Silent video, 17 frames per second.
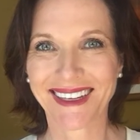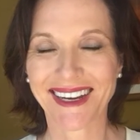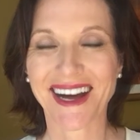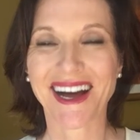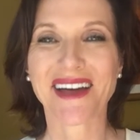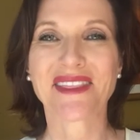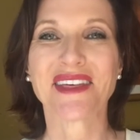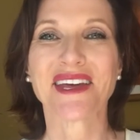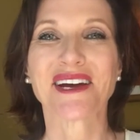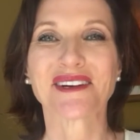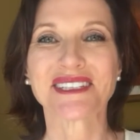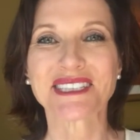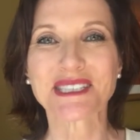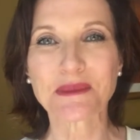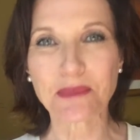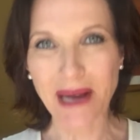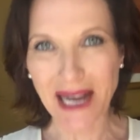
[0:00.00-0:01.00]
Hi there,
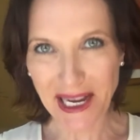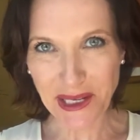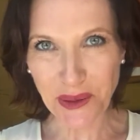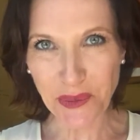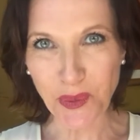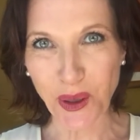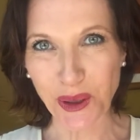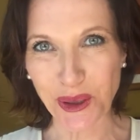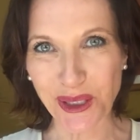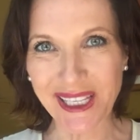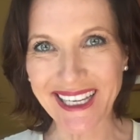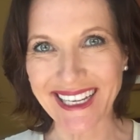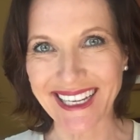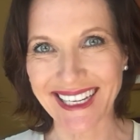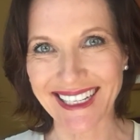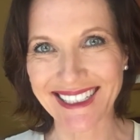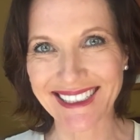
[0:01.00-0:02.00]
it's Margie Worrell
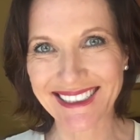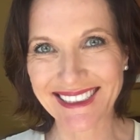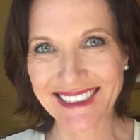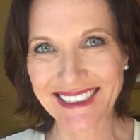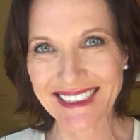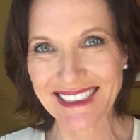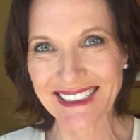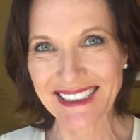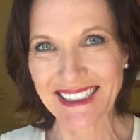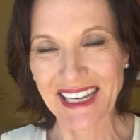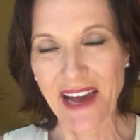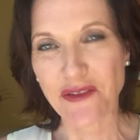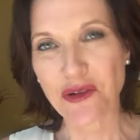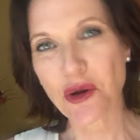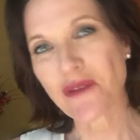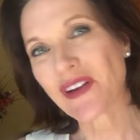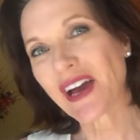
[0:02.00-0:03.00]
here.
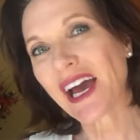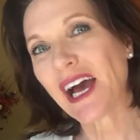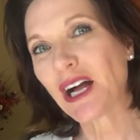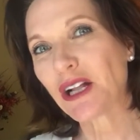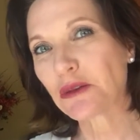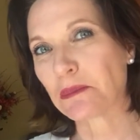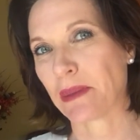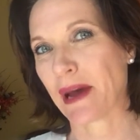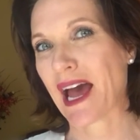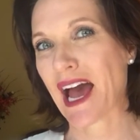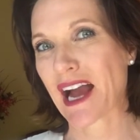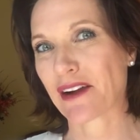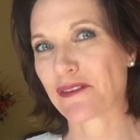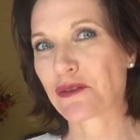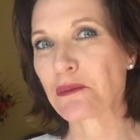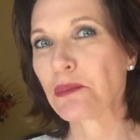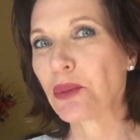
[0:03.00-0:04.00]
Have you ever held
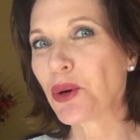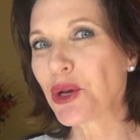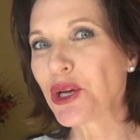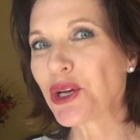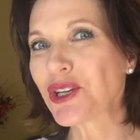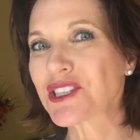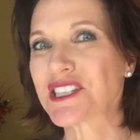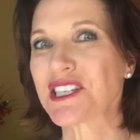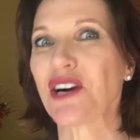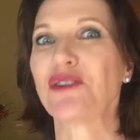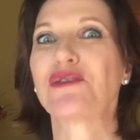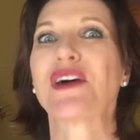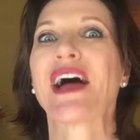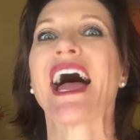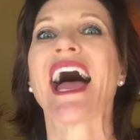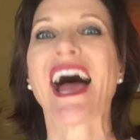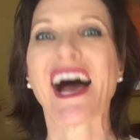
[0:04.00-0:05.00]
back from putting yourself
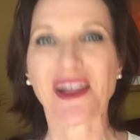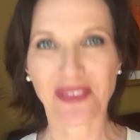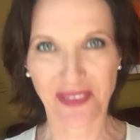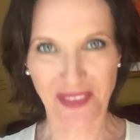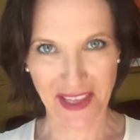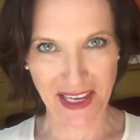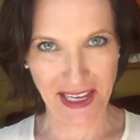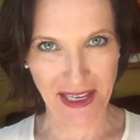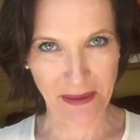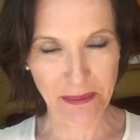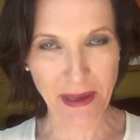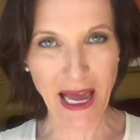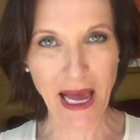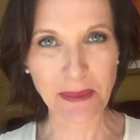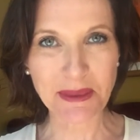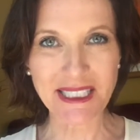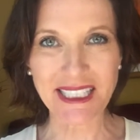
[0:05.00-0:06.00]
out there,
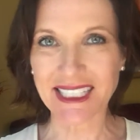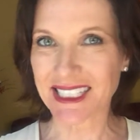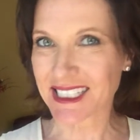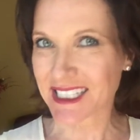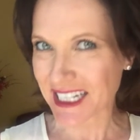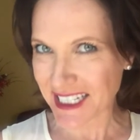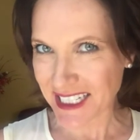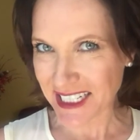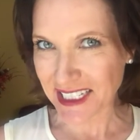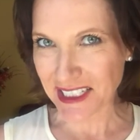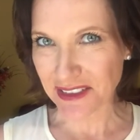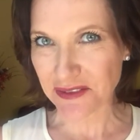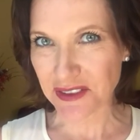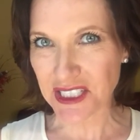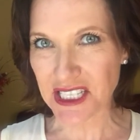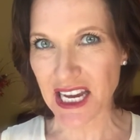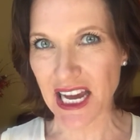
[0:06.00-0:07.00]
perhaps extending an
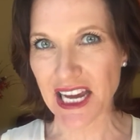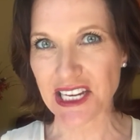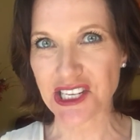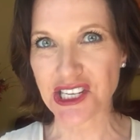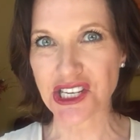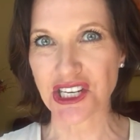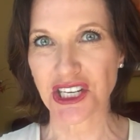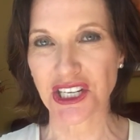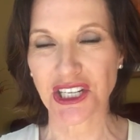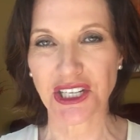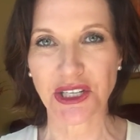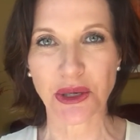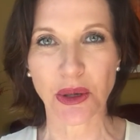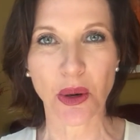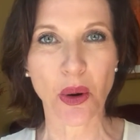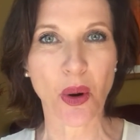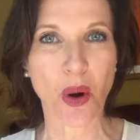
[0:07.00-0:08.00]
invitation
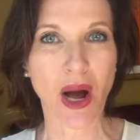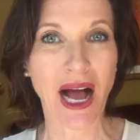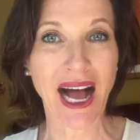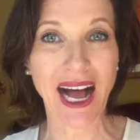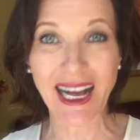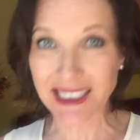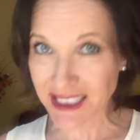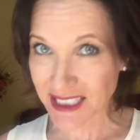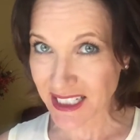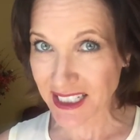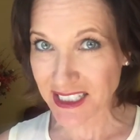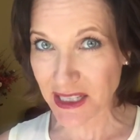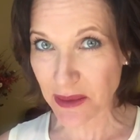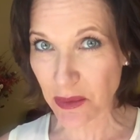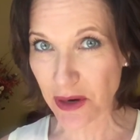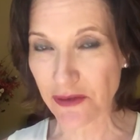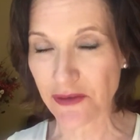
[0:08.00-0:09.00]
or asking
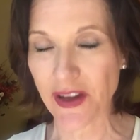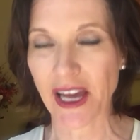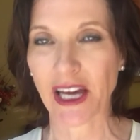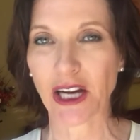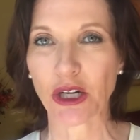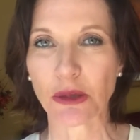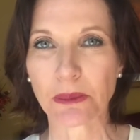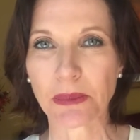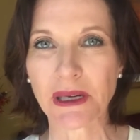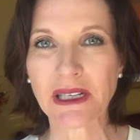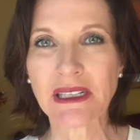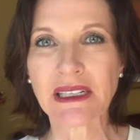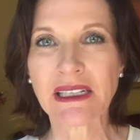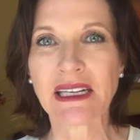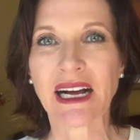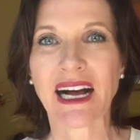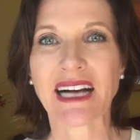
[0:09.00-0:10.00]
someone for help,
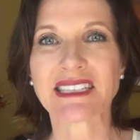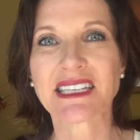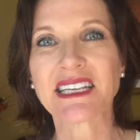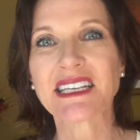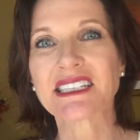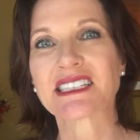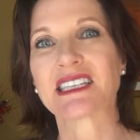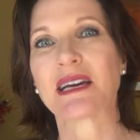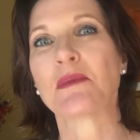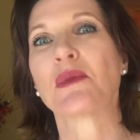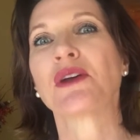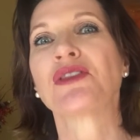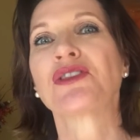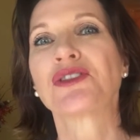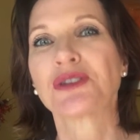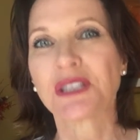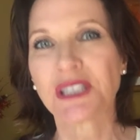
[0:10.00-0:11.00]
asking
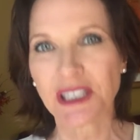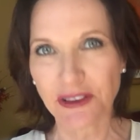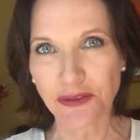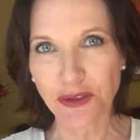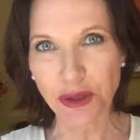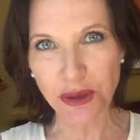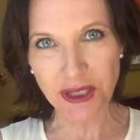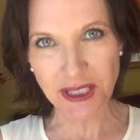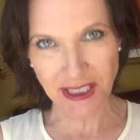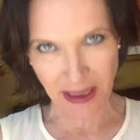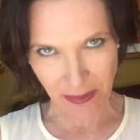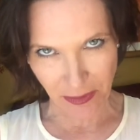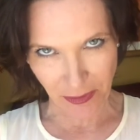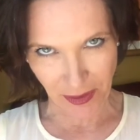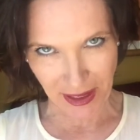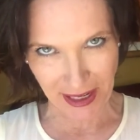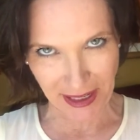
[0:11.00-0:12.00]
someone to give you
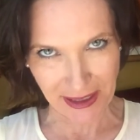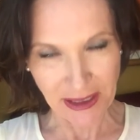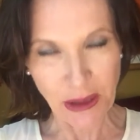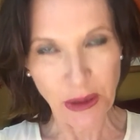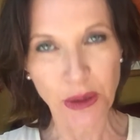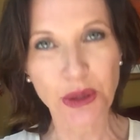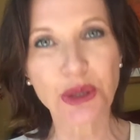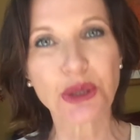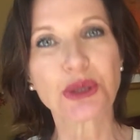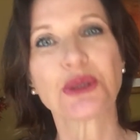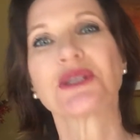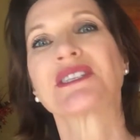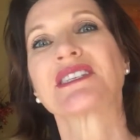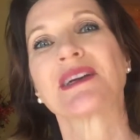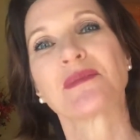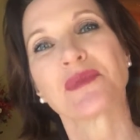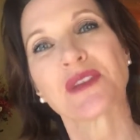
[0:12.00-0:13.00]
something or do
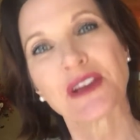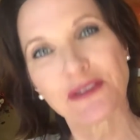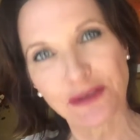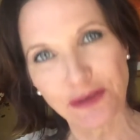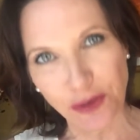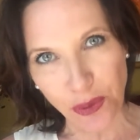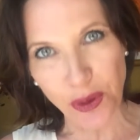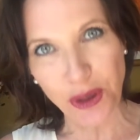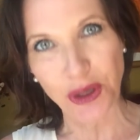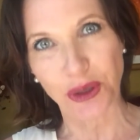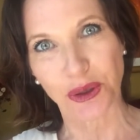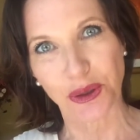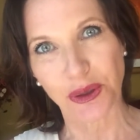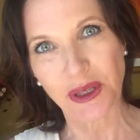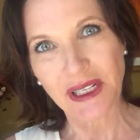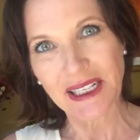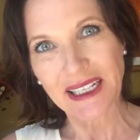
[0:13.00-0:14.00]
something for
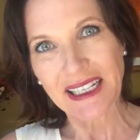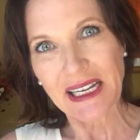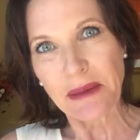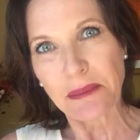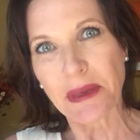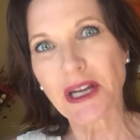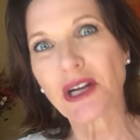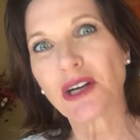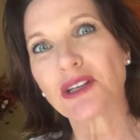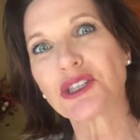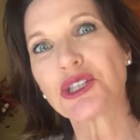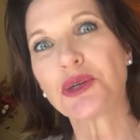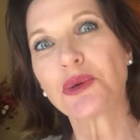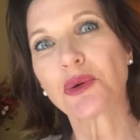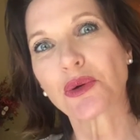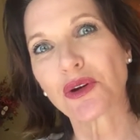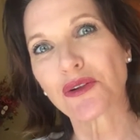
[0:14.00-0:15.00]
you because
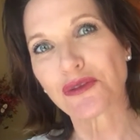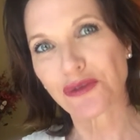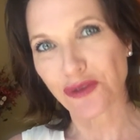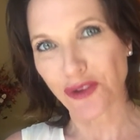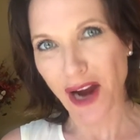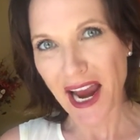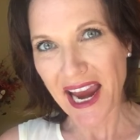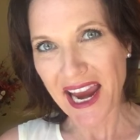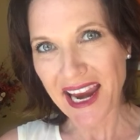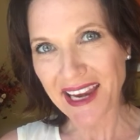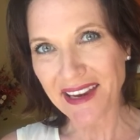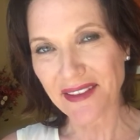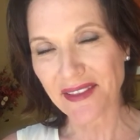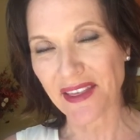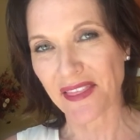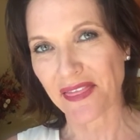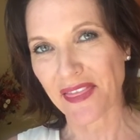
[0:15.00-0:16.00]
you were
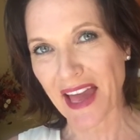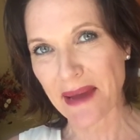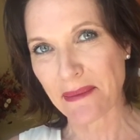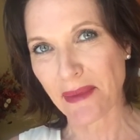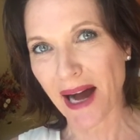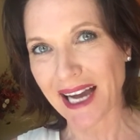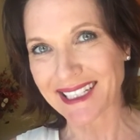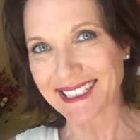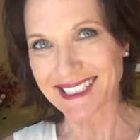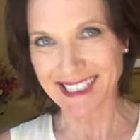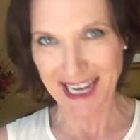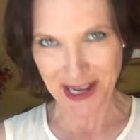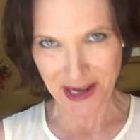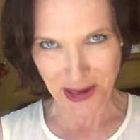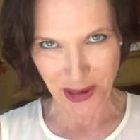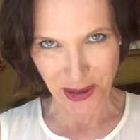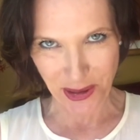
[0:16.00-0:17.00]
afraid that they might say
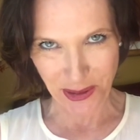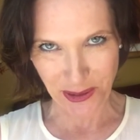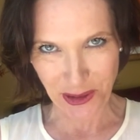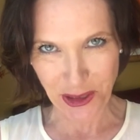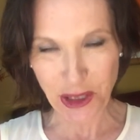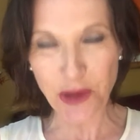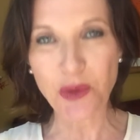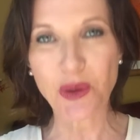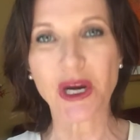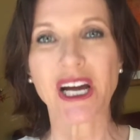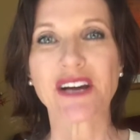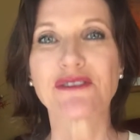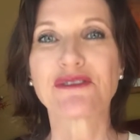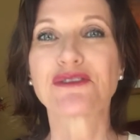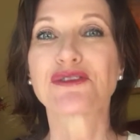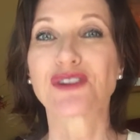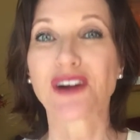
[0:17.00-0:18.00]
no? You were
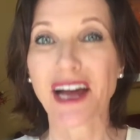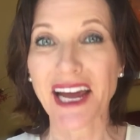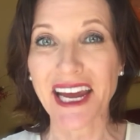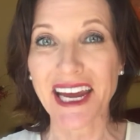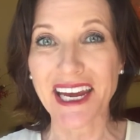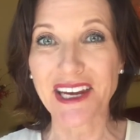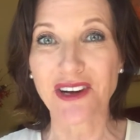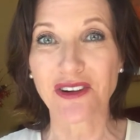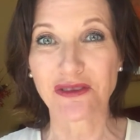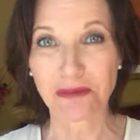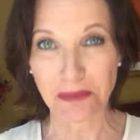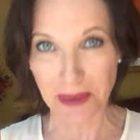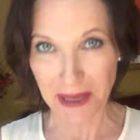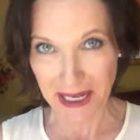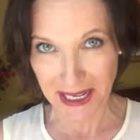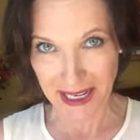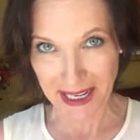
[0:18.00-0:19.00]
afraid of
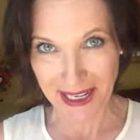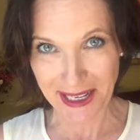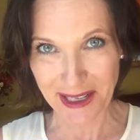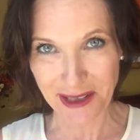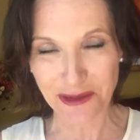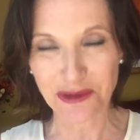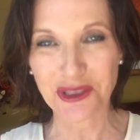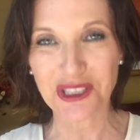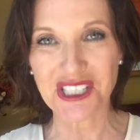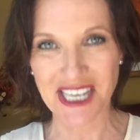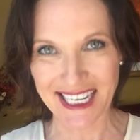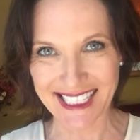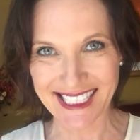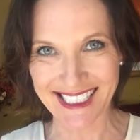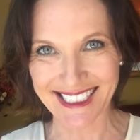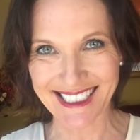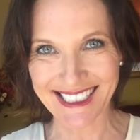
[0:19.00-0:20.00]
being
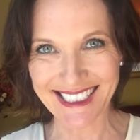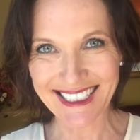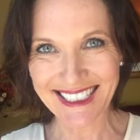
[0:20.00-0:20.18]
rejected.